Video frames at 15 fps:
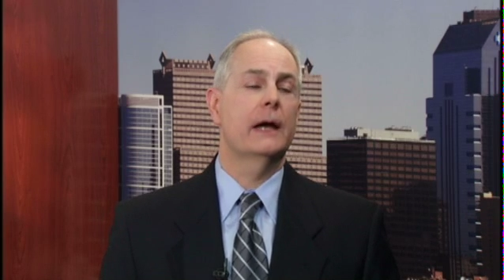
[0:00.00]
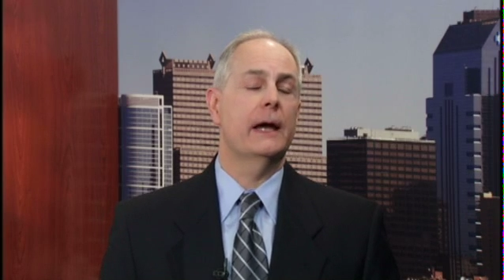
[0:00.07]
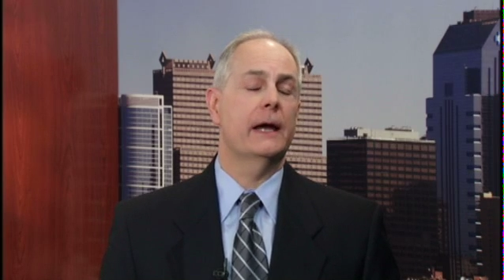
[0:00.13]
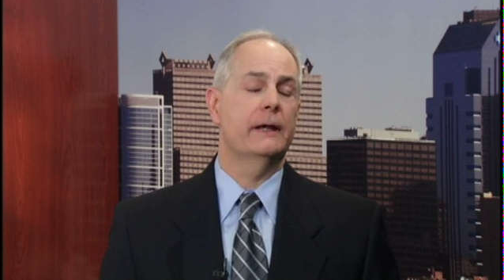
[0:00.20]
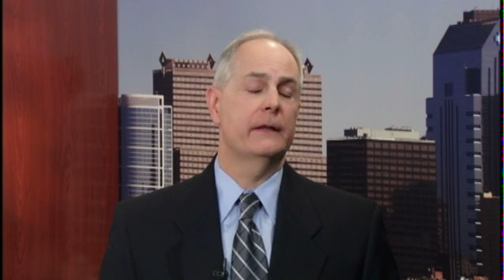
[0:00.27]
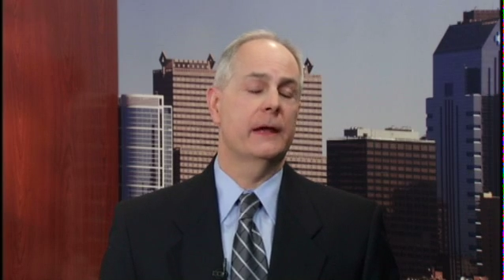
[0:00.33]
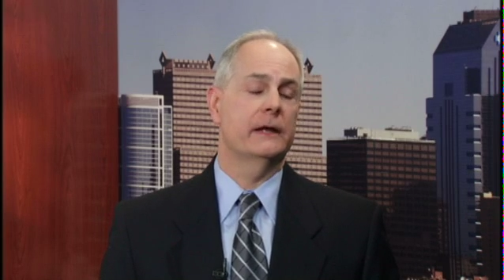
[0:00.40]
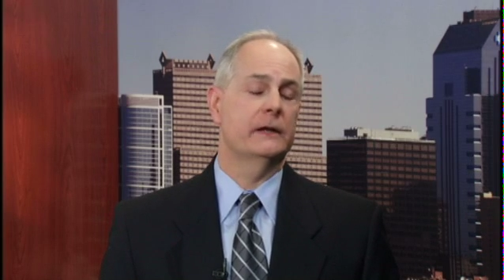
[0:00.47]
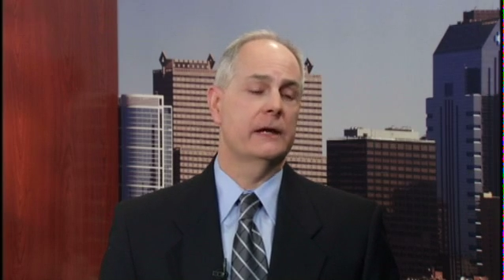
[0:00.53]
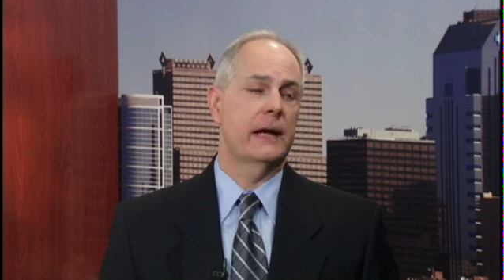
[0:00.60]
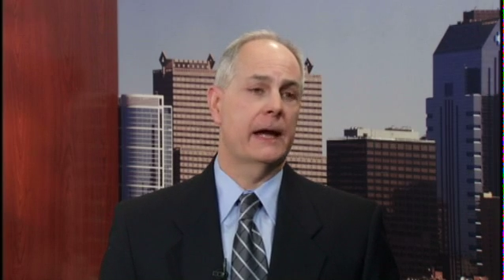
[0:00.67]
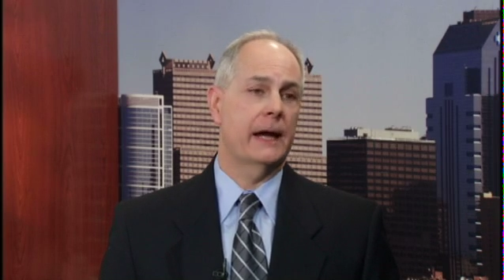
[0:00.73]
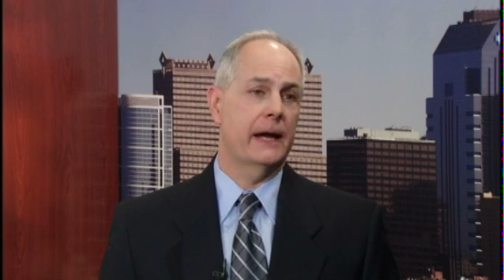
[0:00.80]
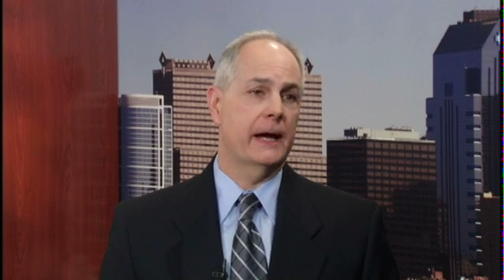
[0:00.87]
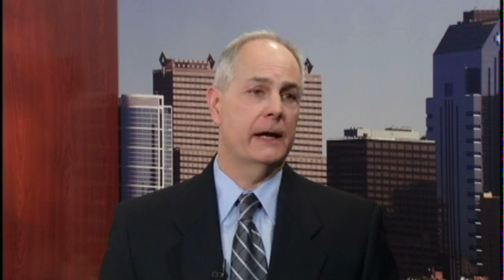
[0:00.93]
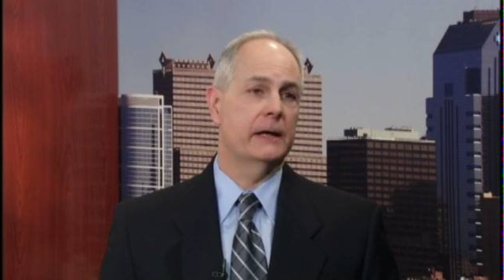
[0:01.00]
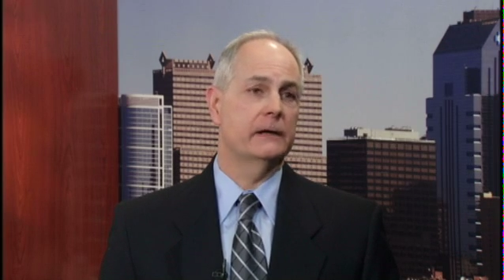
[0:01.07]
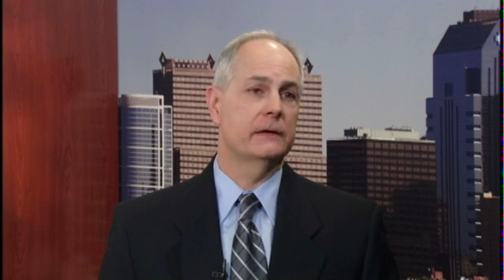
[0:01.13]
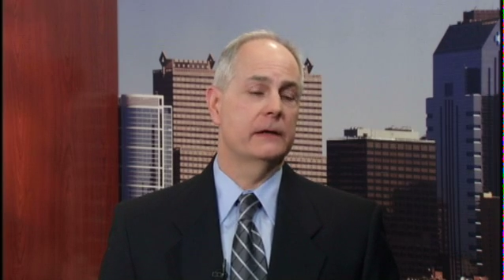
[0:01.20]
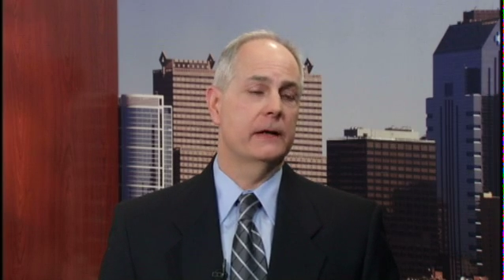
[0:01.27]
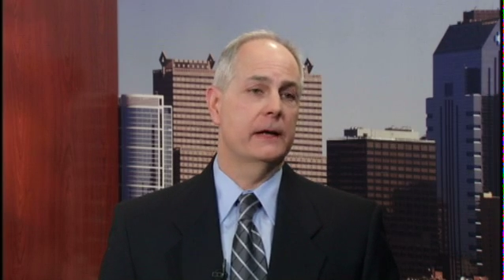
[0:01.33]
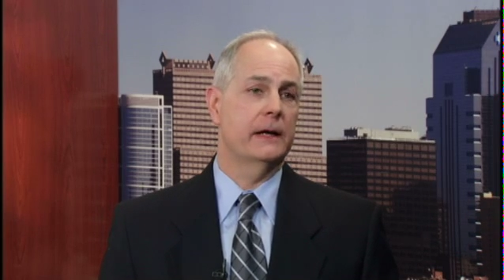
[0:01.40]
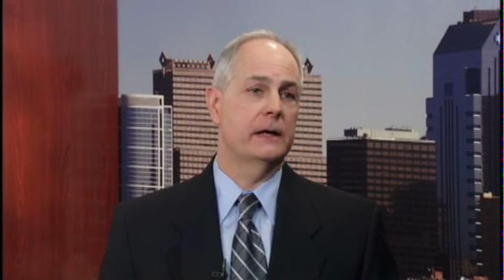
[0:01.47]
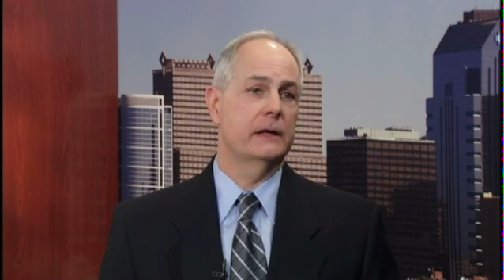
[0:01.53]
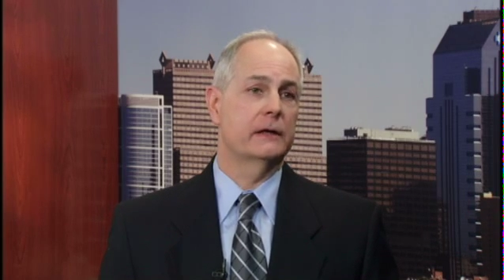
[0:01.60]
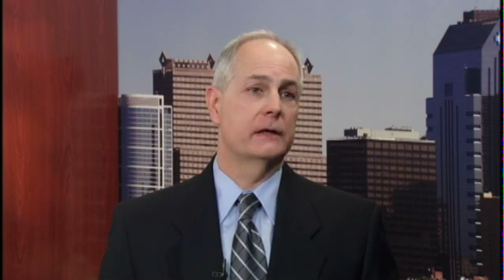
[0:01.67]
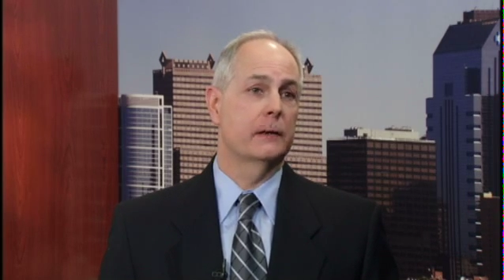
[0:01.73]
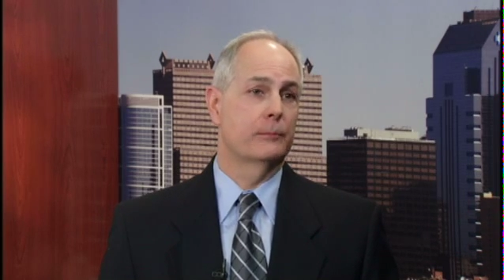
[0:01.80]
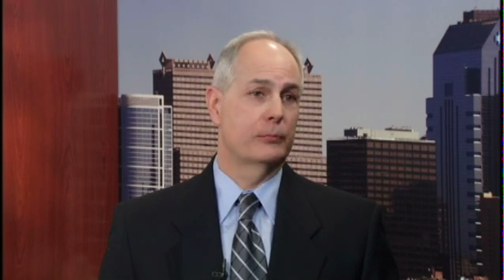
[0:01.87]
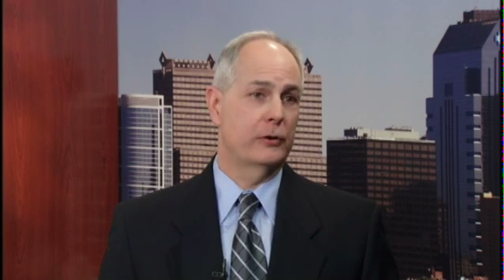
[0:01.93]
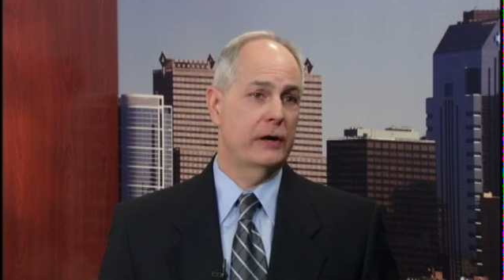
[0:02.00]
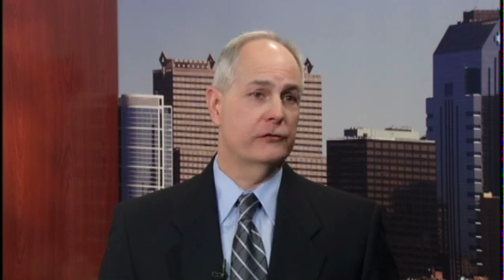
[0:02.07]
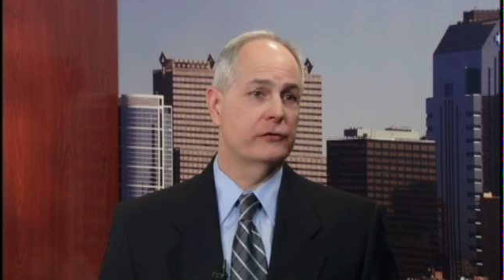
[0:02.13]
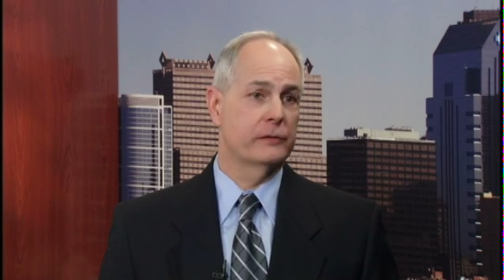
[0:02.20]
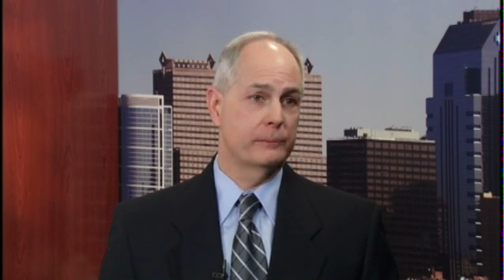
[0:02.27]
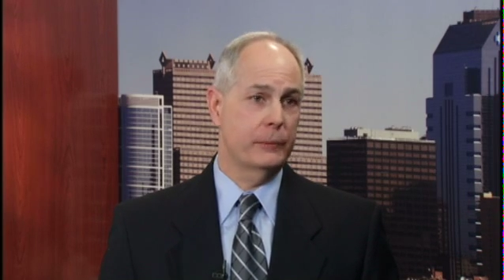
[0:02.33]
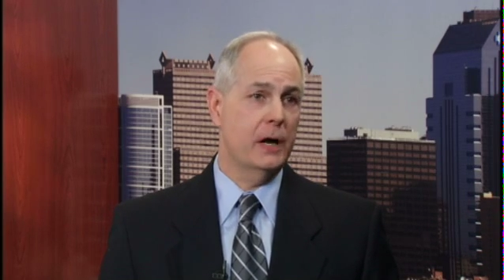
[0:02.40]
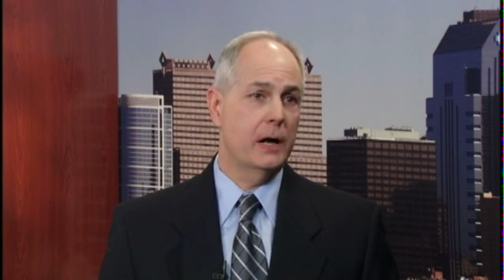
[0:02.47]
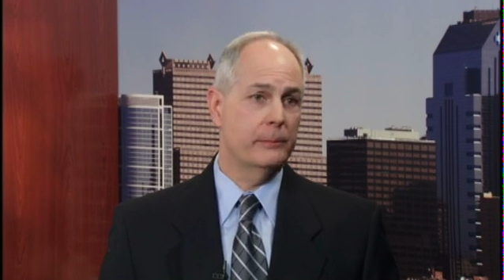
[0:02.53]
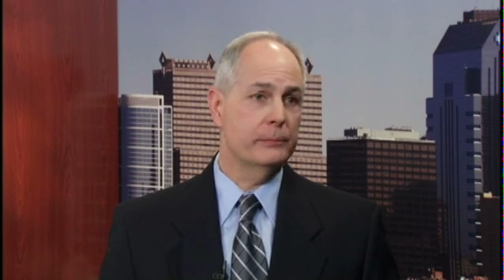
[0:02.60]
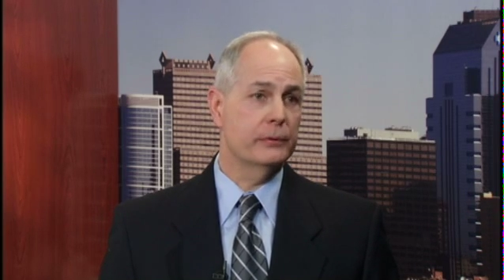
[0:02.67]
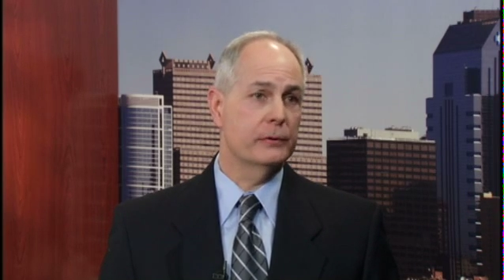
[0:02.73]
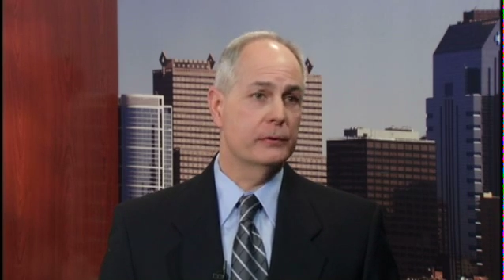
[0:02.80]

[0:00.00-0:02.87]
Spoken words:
and then you add a compression pump